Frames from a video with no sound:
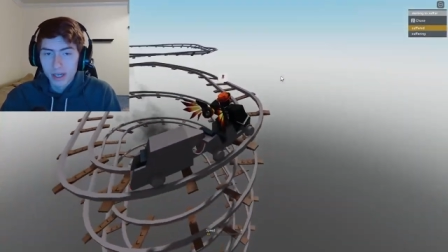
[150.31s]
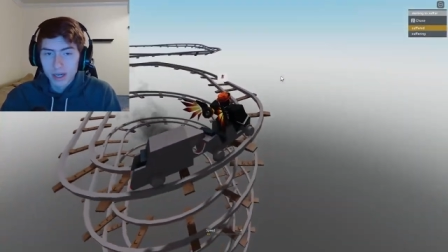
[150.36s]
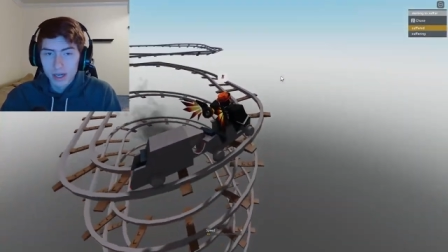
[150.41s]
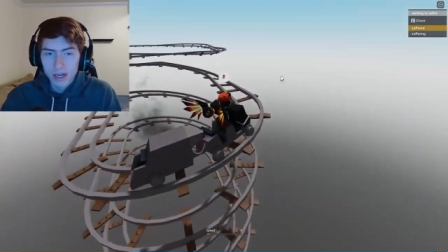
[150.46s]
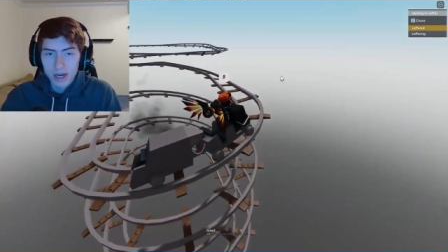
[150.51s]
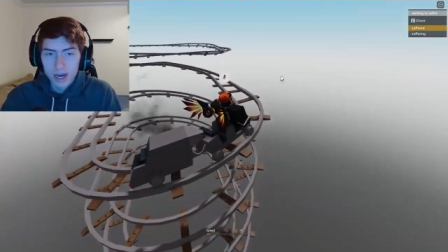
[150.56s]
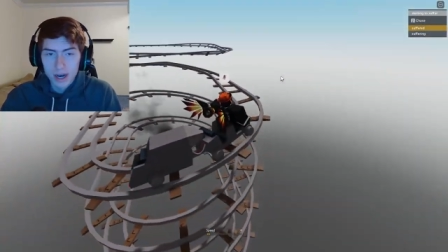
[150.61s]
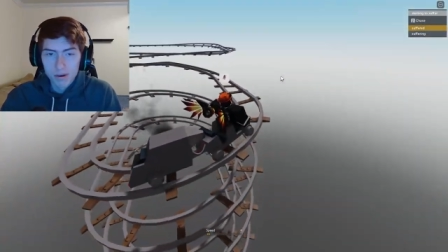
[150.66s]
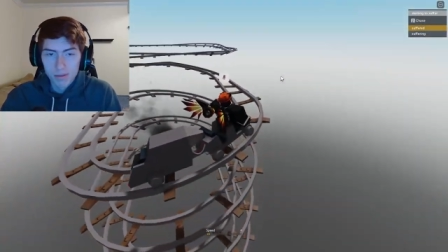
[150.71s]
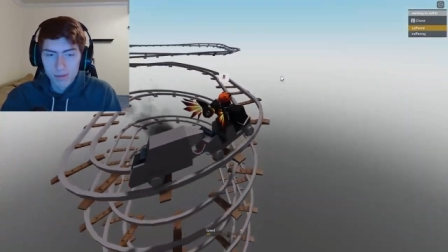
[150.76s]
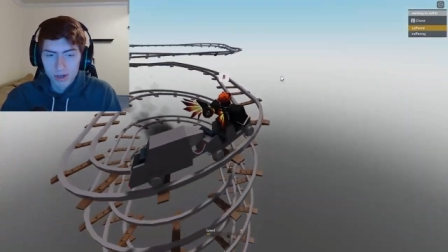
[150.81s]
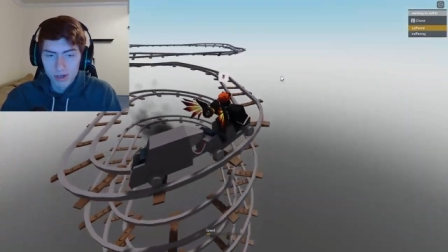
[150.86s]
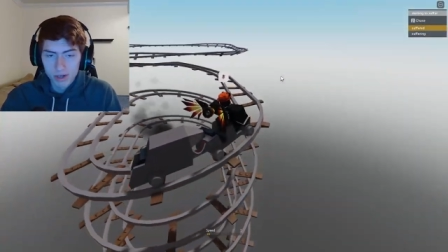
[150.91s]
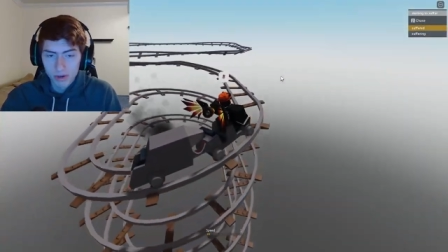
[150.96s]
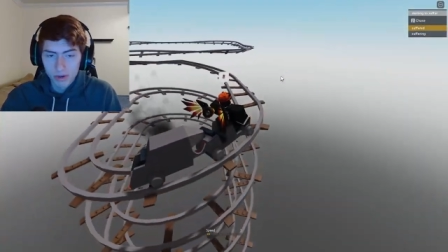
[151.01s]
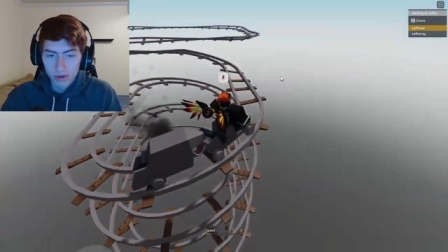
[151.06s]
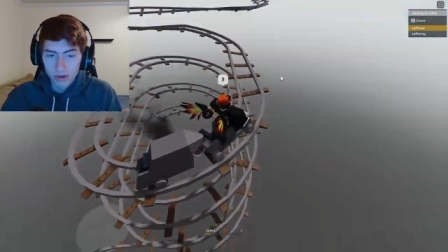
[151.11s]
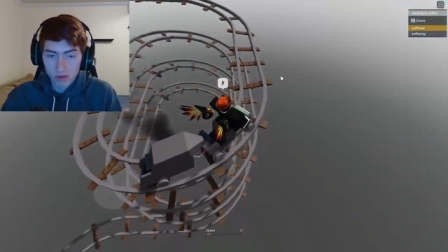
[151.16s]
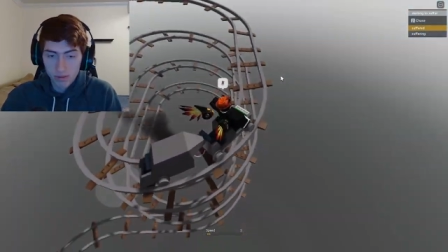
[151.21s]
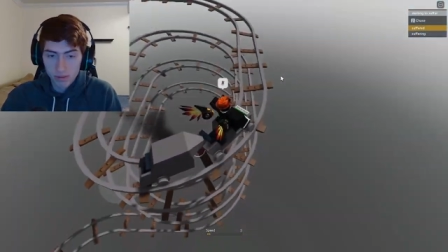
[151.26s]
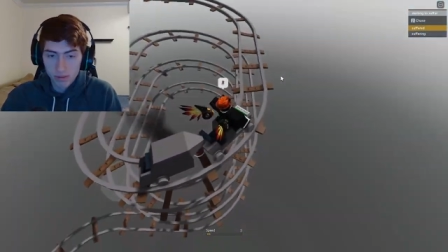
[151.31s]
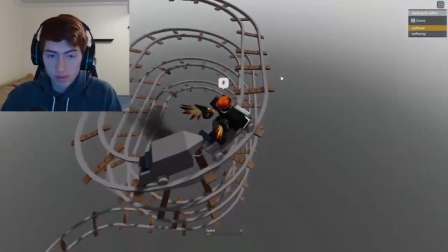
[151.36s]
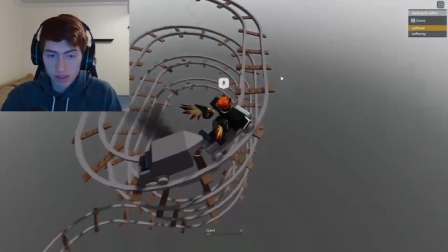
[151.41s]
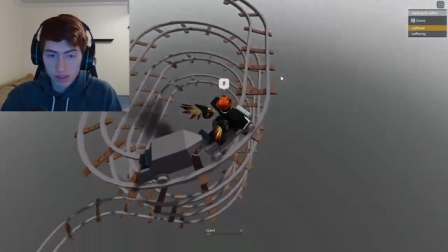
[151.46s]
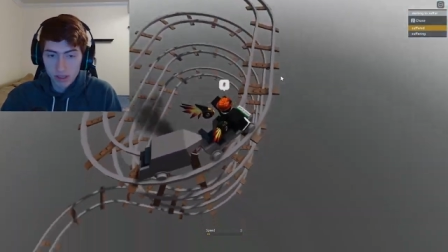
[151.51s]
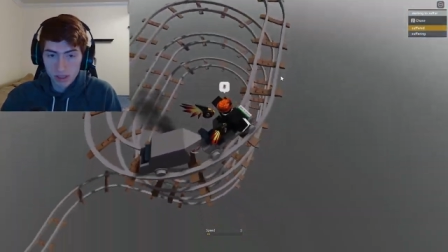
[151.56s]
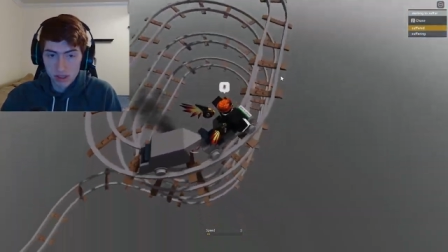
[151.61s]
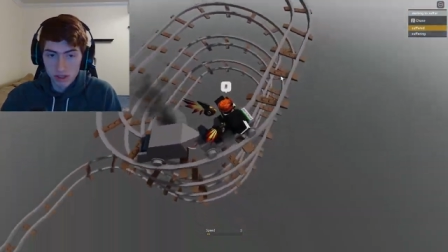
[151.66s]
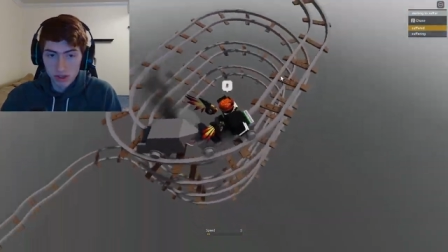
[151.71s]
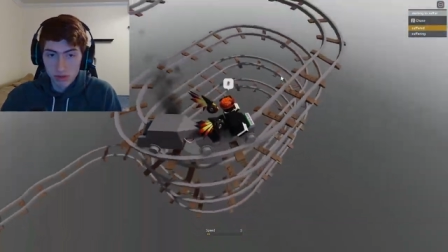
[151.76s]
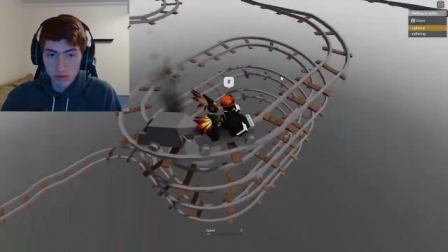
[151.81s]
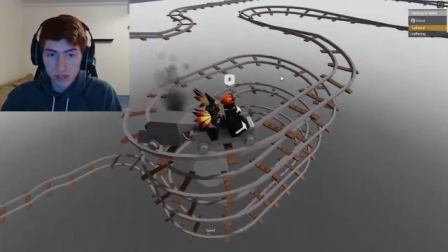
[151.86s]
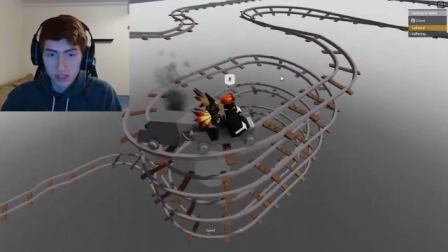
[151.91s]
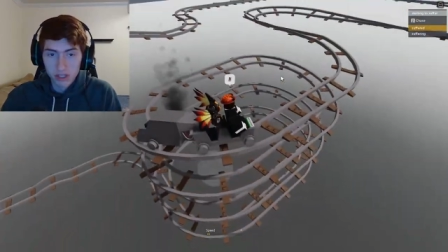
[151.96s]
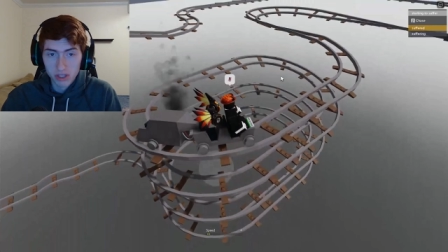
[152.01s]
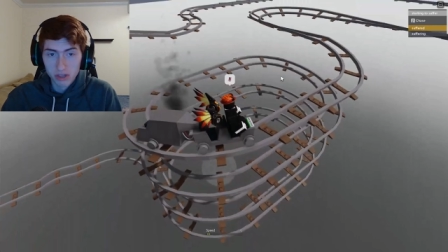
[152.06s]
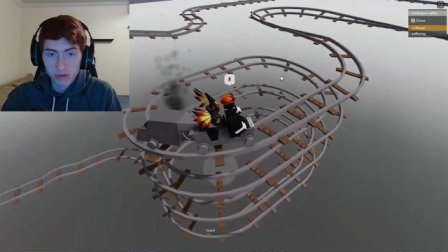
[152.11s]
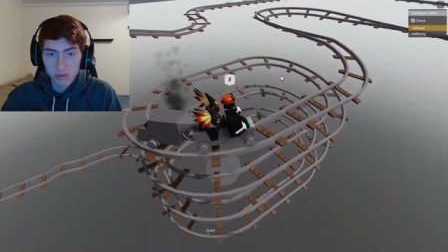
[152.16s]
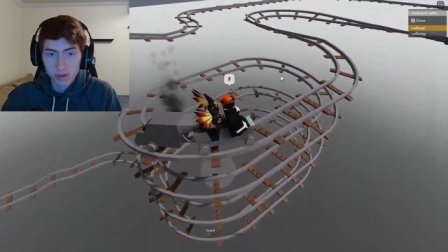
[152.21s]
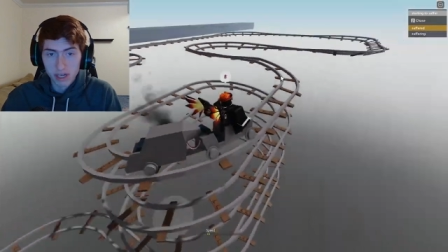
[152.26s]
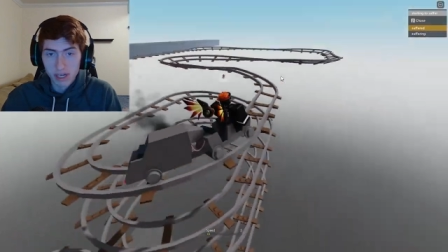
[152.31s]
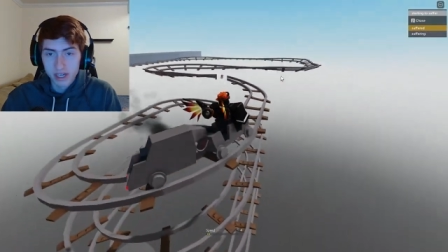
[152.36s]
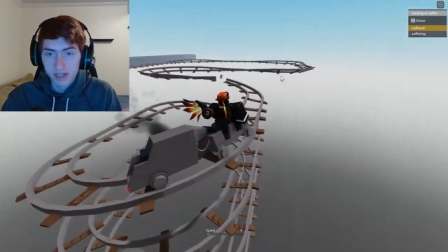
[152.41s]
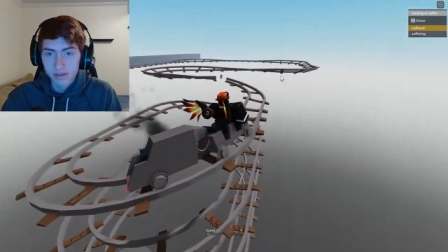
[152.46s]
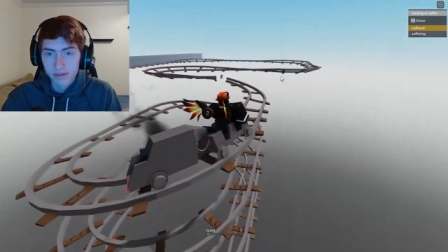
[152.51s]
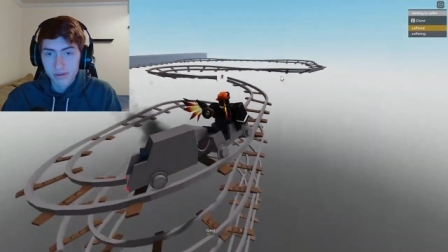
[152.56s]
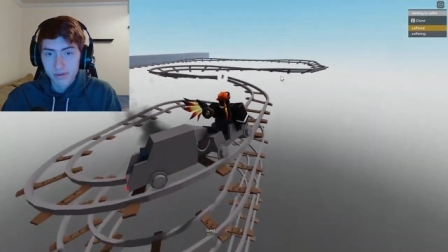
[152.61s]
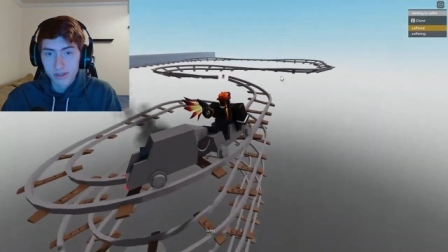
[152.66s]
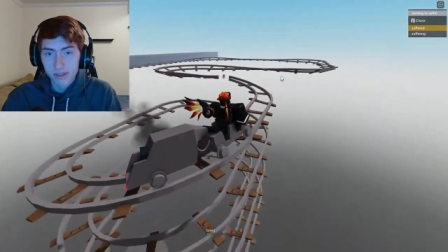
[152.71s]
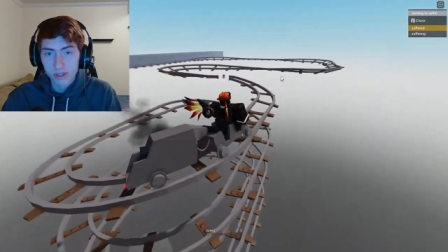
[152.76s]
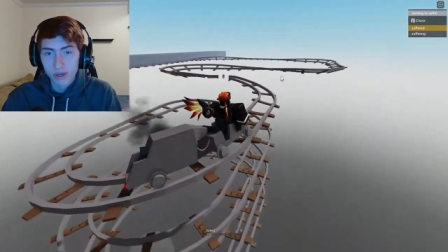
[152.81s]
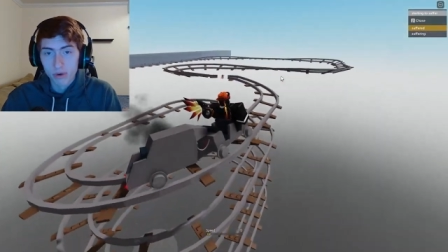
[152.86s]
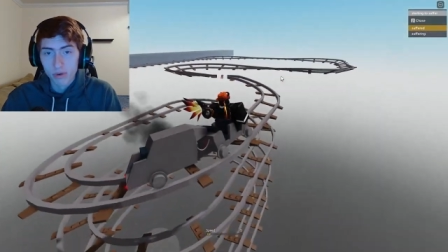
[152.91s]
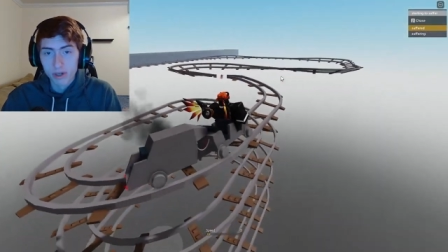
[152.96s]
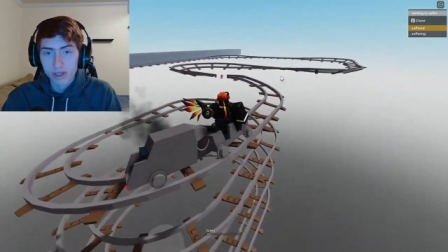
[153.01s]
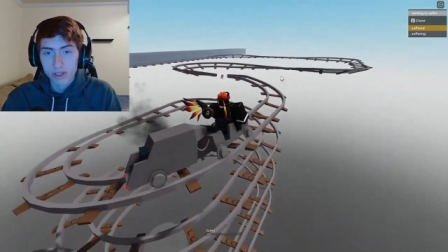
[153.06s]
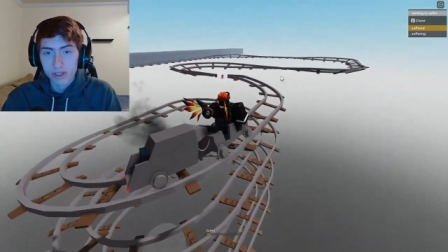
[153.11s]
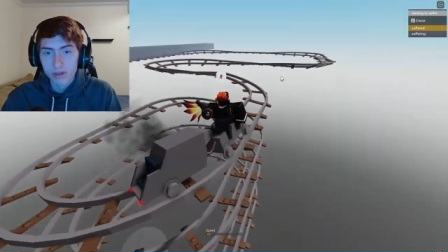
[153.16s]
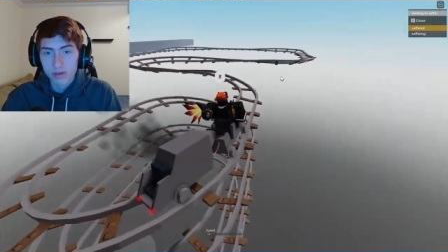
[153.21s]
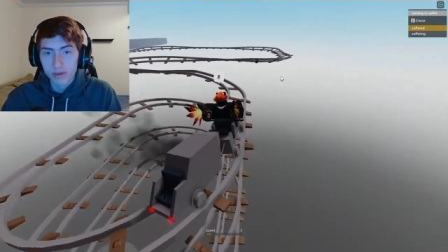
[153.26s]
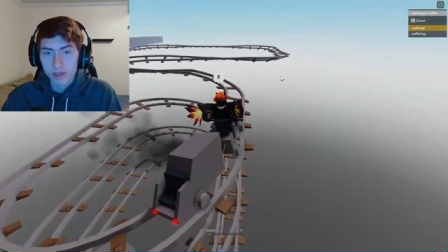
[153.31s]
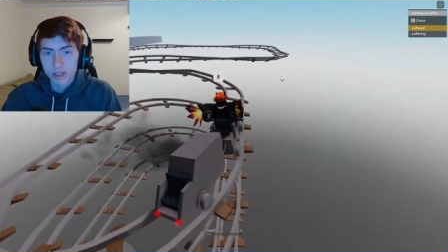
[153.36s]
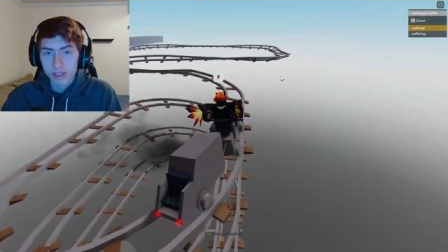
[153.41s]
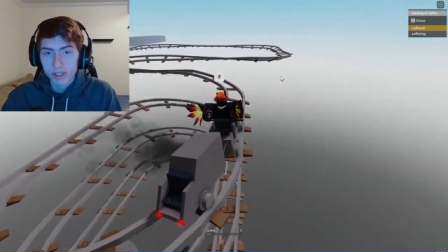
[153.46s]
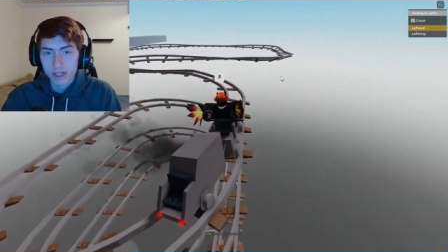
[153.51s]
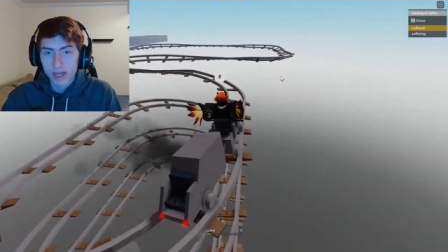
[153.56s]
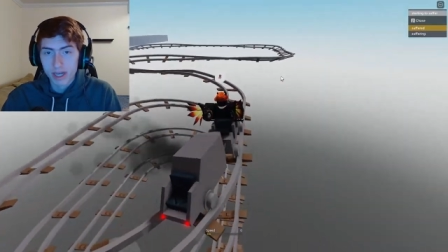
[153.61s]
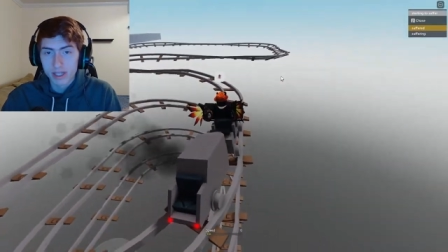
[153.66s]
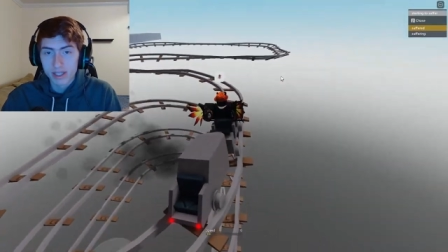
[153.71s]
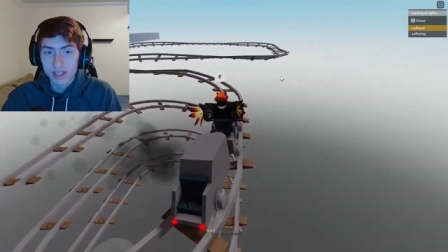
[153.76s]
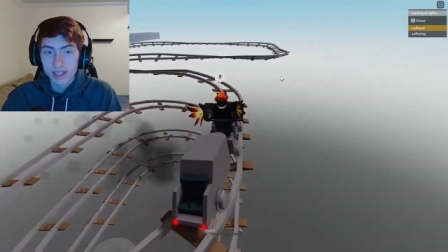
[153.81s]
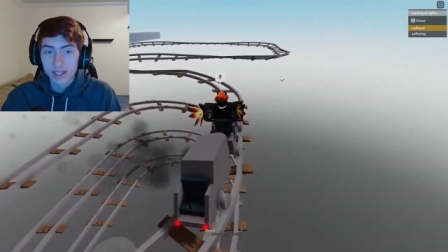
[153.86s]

Um, we are going over this loop-de-loop, -loop, and I have no idea what's next.